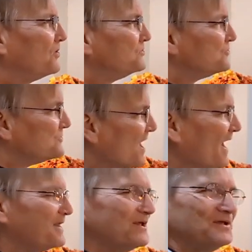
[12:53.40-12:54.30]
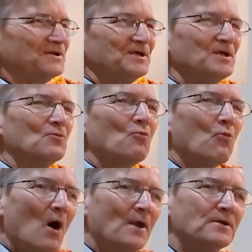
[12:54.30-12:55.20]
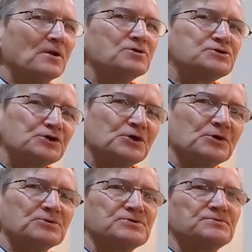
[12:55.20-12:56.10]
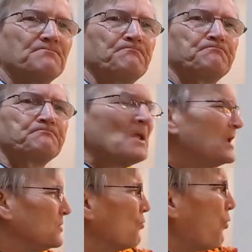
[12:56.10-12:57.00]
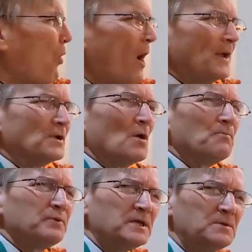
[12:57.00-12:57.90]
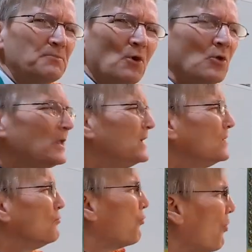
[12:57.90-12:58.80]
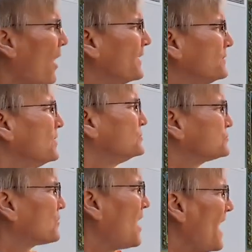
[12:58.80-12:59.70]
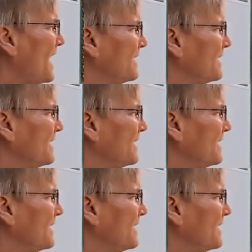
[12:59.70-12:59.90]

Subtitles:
united in one church, in one people, in one tribe,